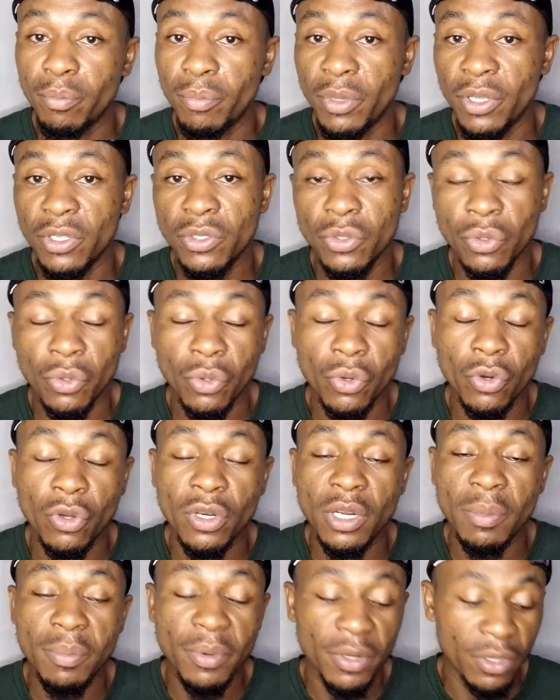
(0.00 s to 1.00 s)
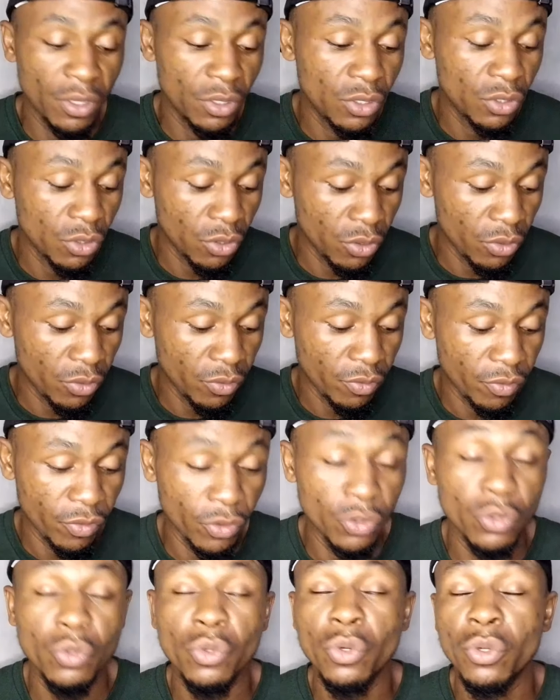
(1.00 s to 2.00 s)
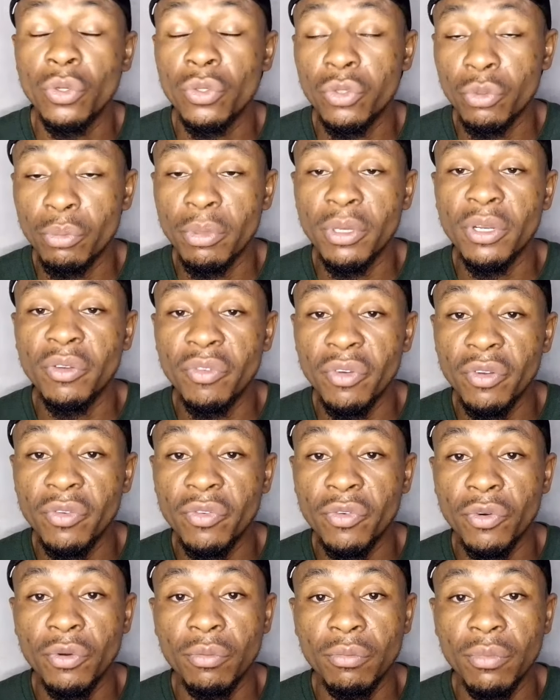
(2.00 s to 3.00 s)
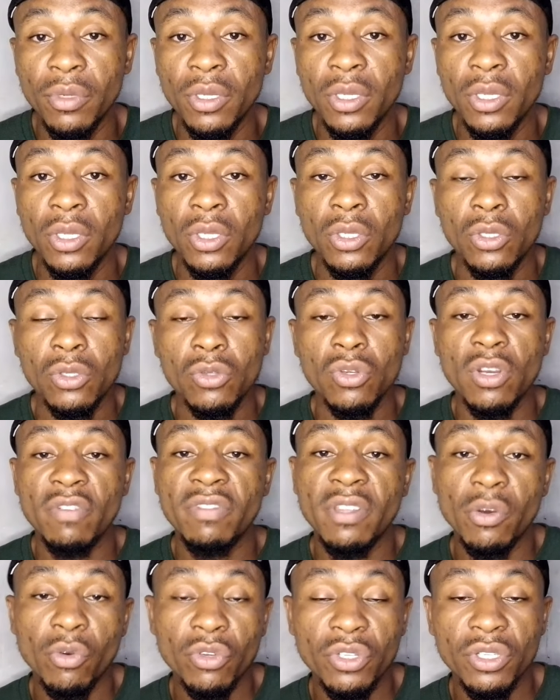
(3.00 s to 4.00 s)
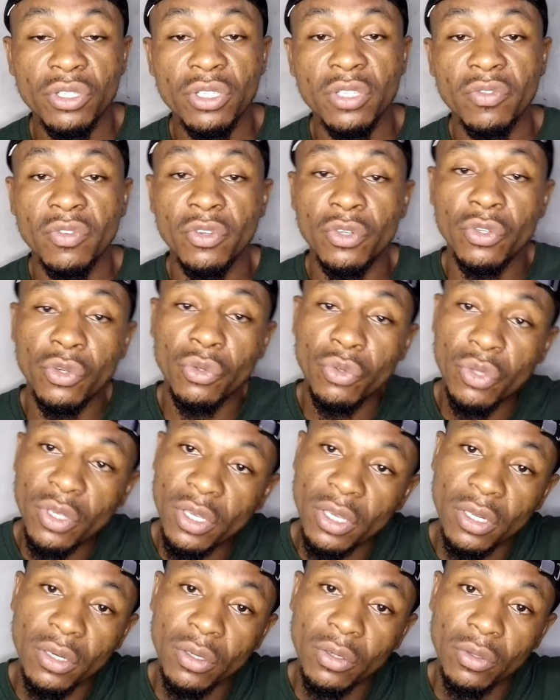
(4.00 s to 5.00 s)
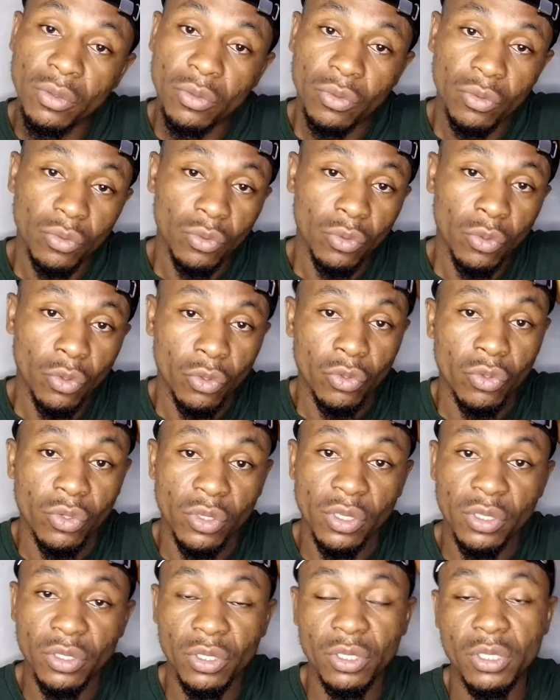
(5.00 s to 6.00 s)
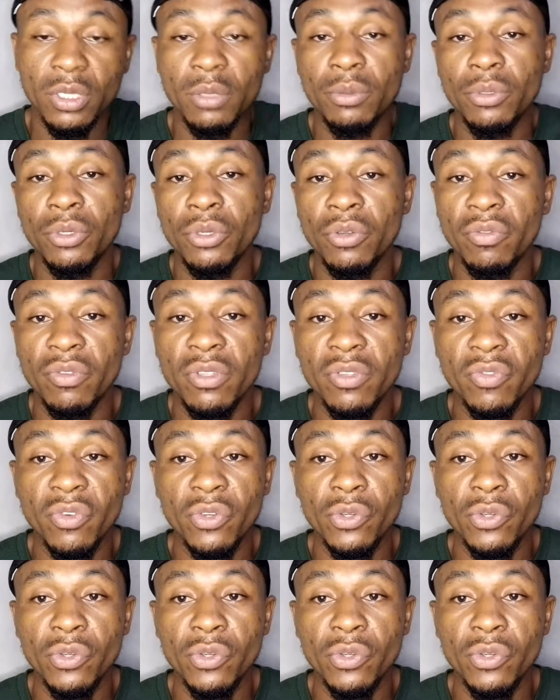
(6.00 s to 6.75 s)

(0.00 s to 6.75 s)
based on corner prediction for you all to benefit from. So after watching this video, you can go to the description of this